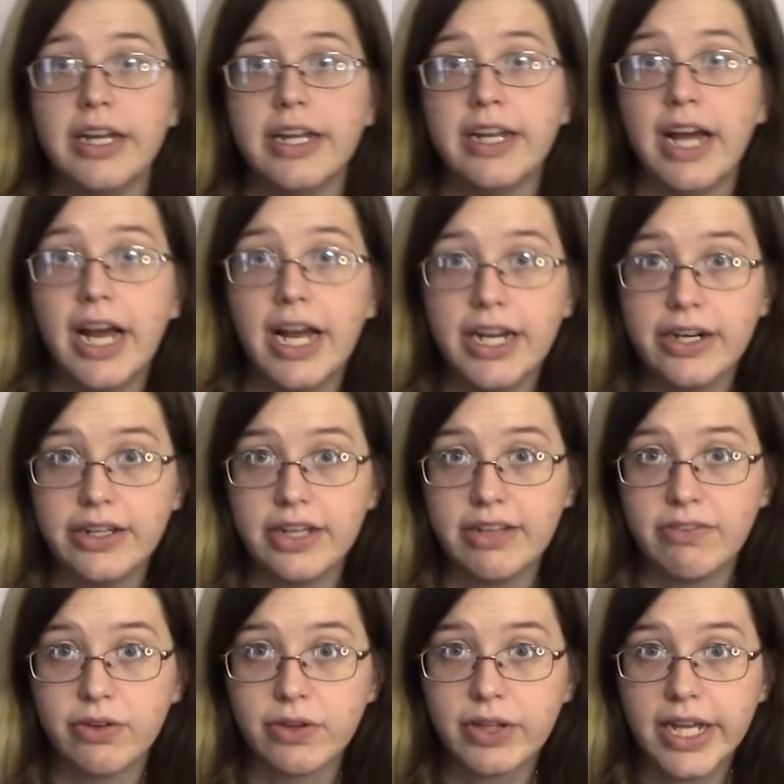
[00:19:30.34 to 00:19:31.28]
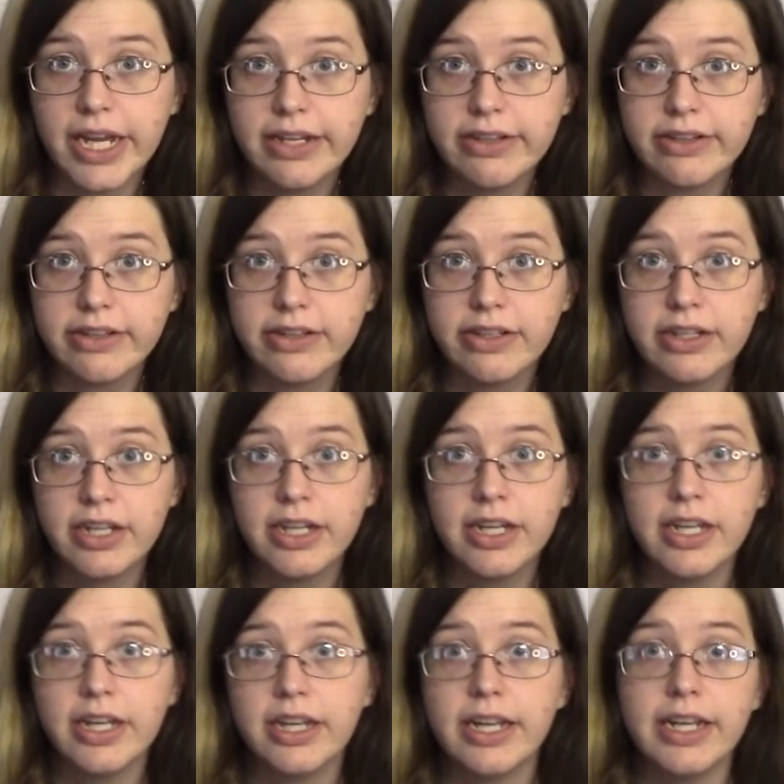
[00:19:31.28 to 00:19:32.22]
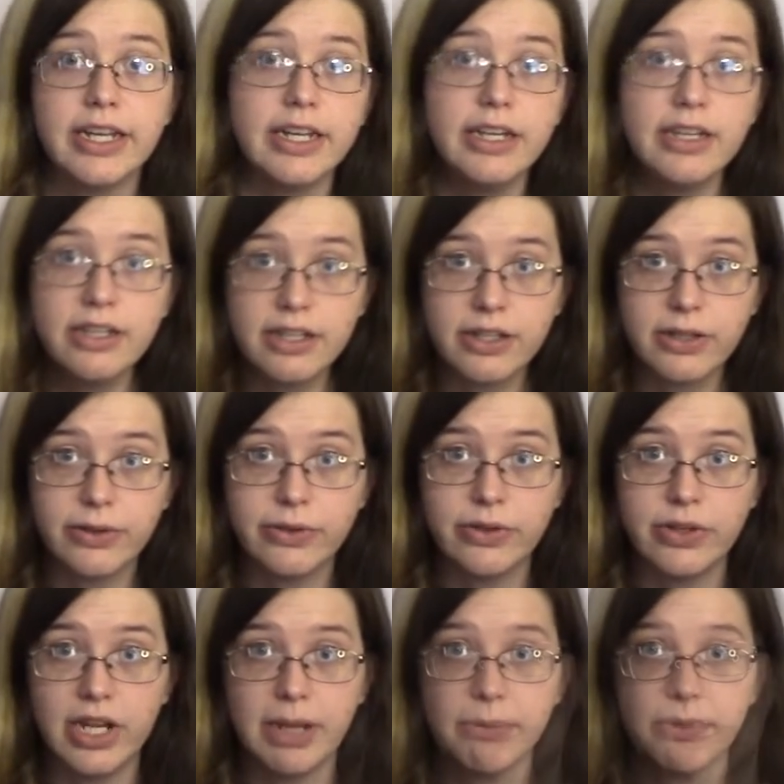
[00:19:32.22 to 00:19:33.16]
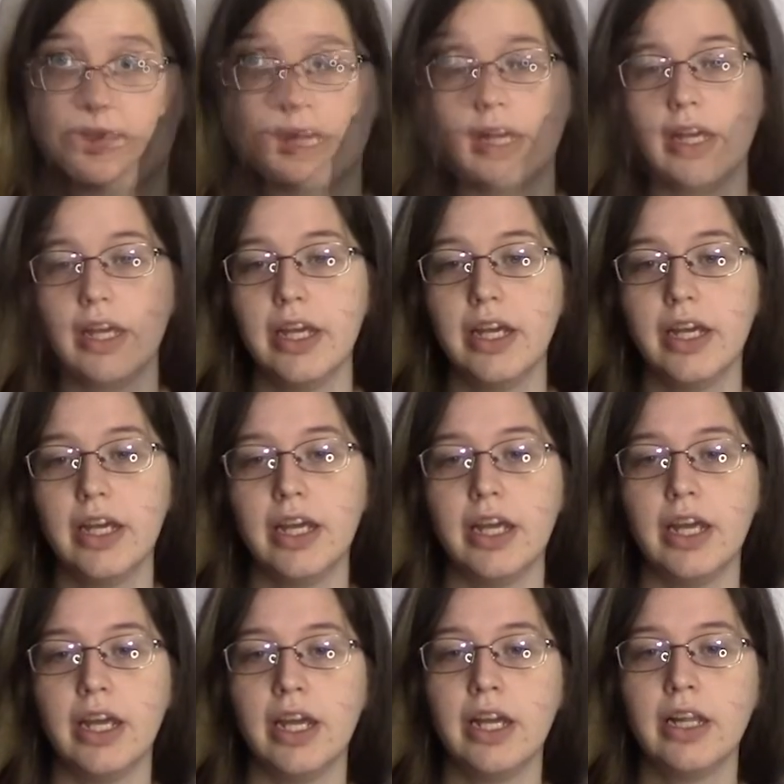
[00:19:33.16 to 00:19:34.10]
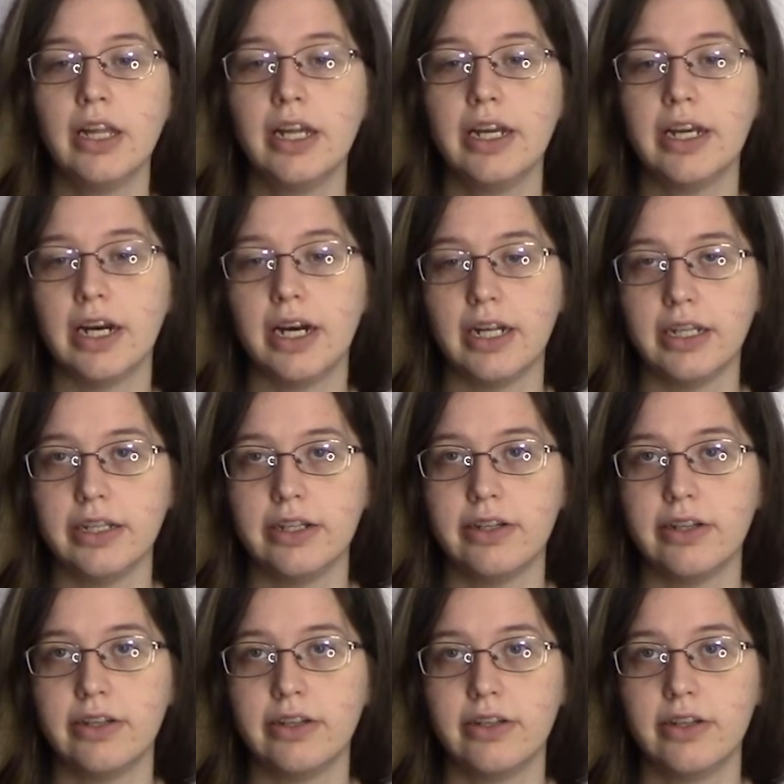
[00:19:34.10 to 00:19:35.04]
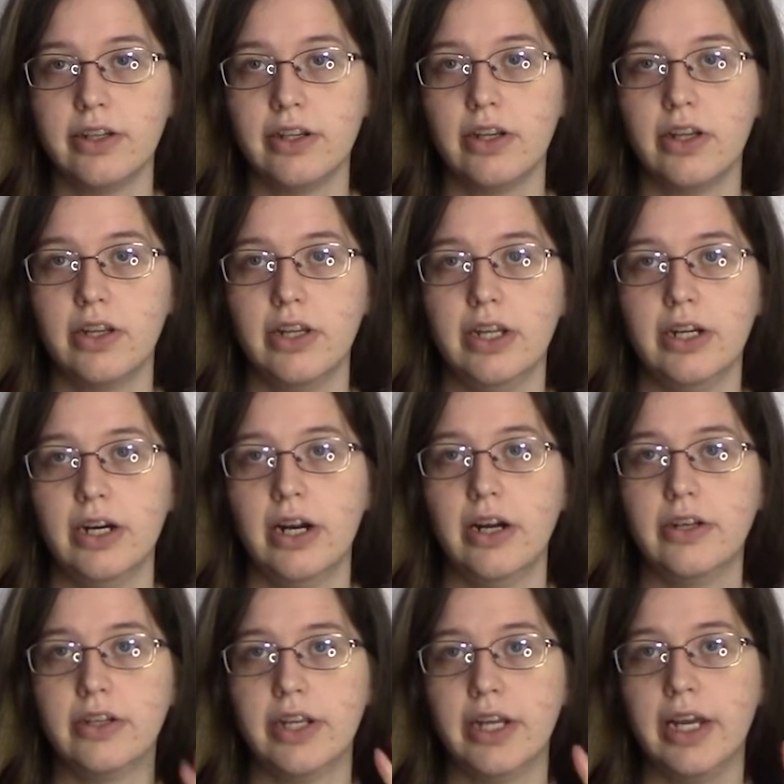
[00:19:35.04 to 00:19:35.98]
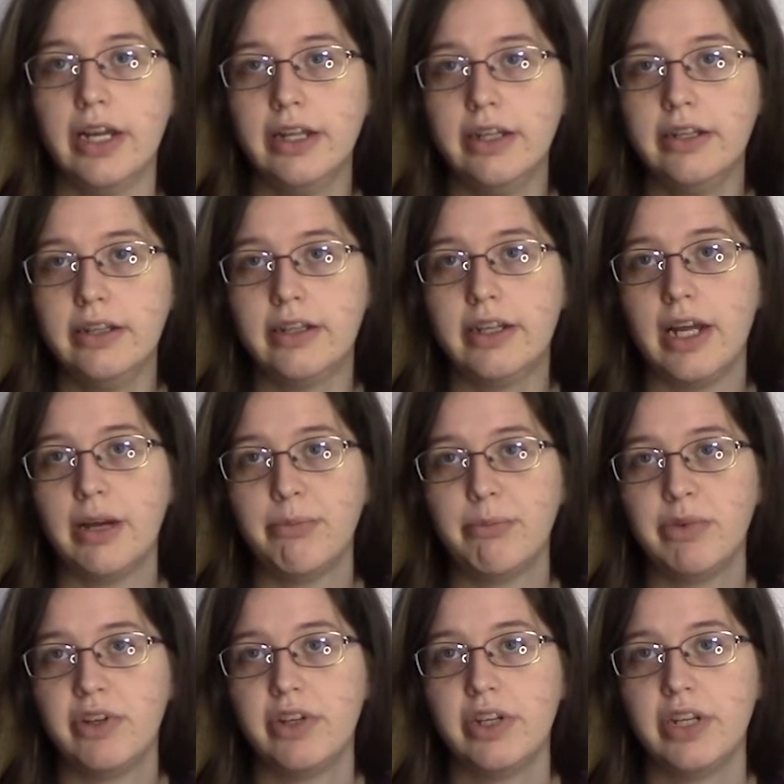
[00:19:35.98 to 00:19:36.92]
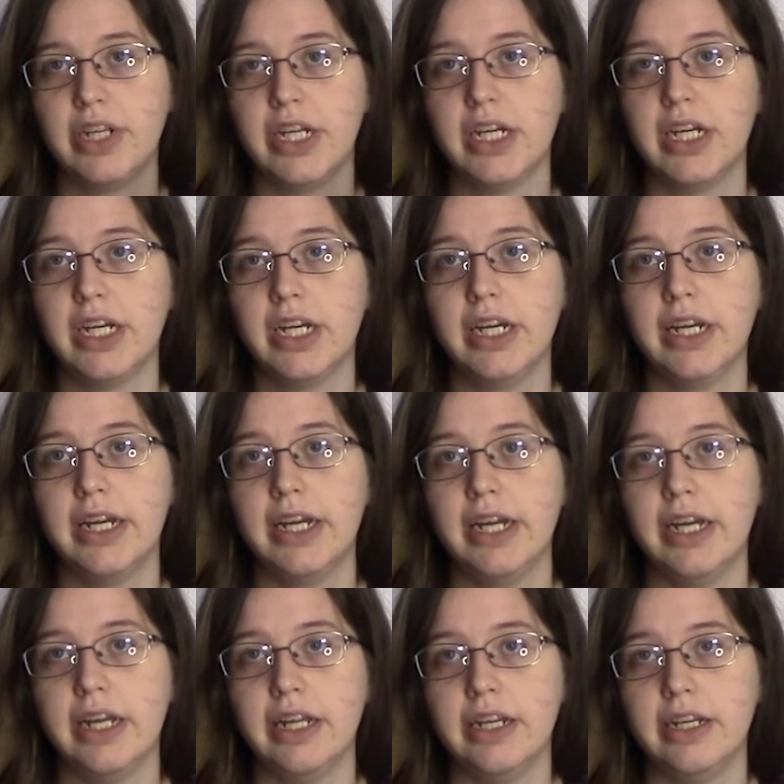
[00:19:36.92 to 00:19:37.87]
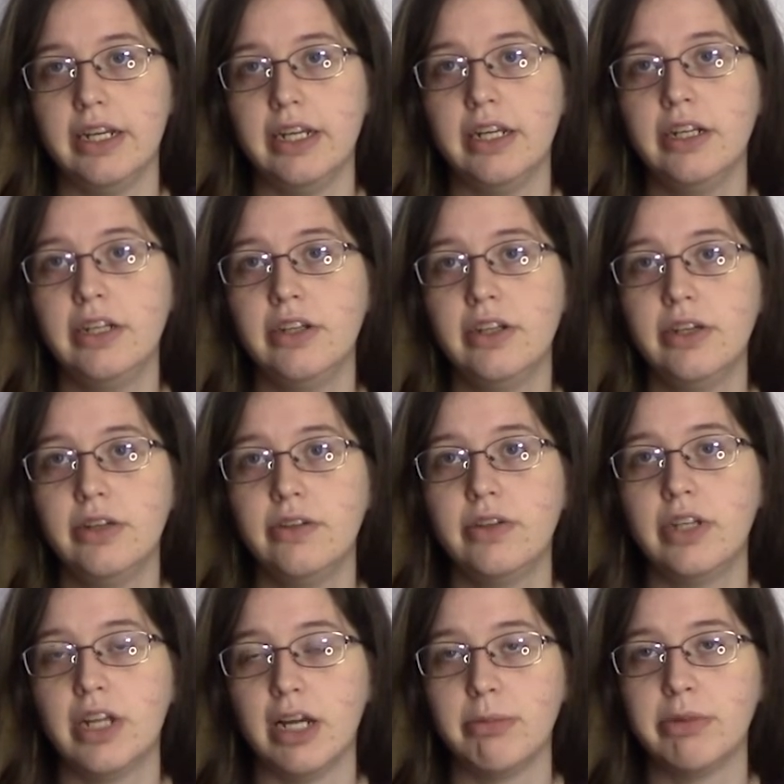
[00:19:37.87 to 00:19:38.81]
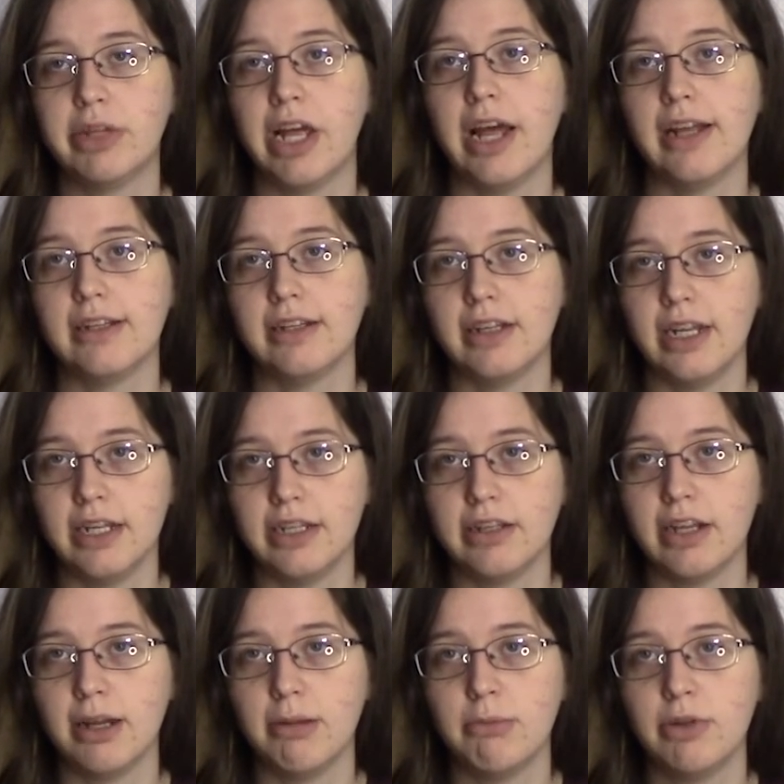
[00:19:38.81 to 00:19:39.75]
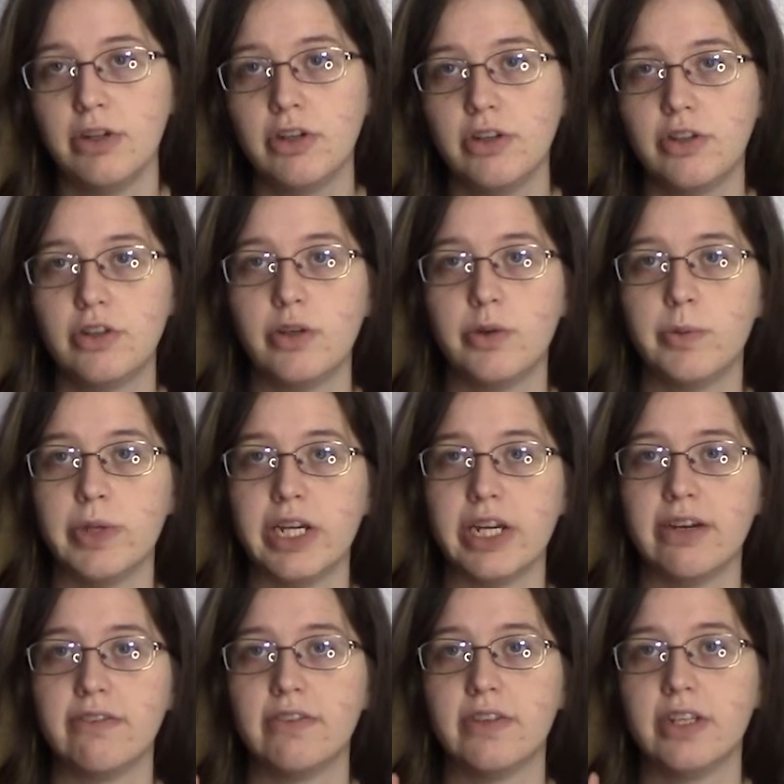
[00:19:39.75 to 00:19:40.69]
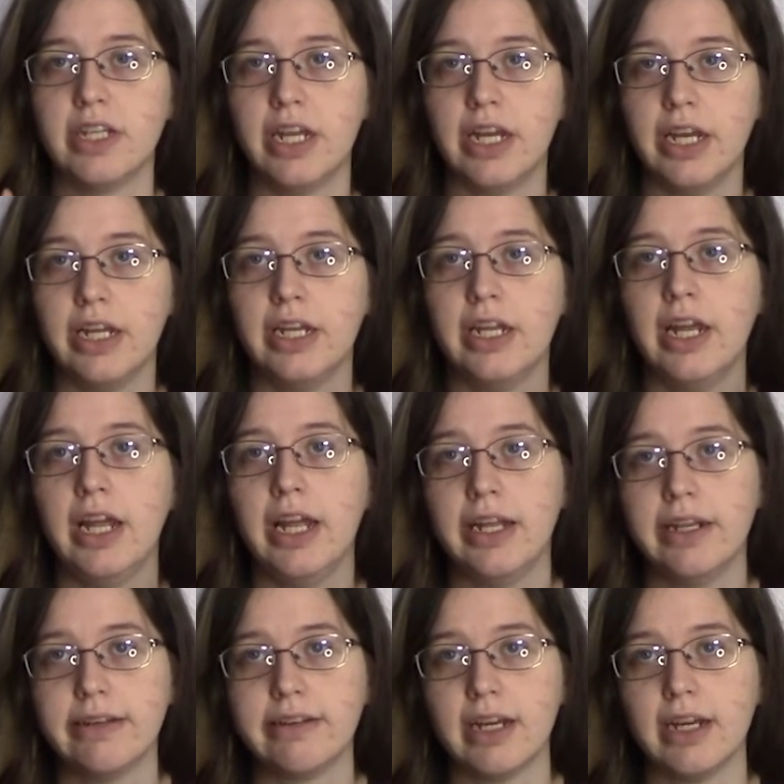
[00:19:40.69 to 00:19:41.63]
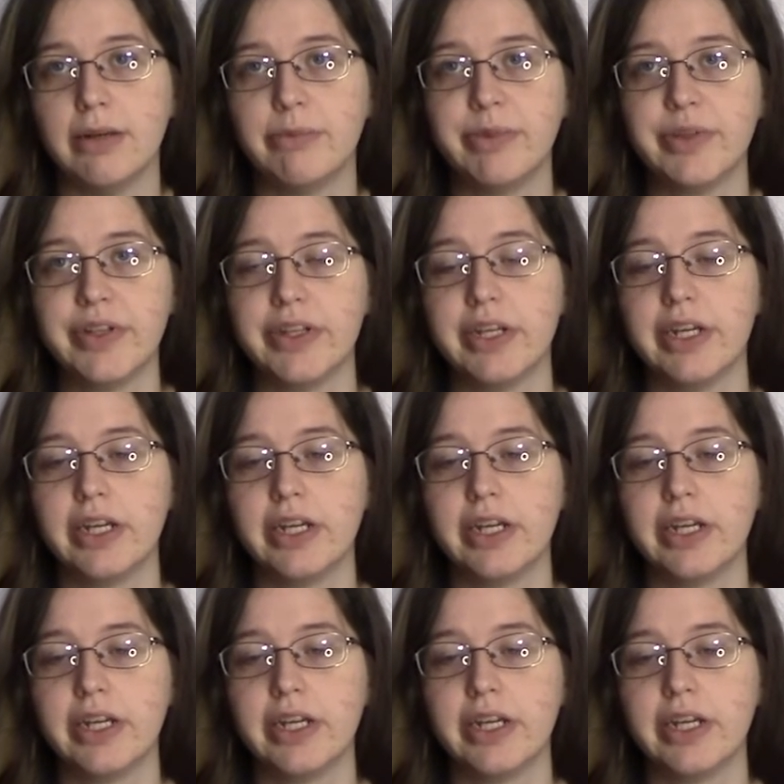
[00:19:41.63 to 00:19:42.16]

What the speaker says: higher level classes, they get into those steps. In glycolysis, there are 10 steps, and each of those steps has an enzyme. So we have 10 enzymes.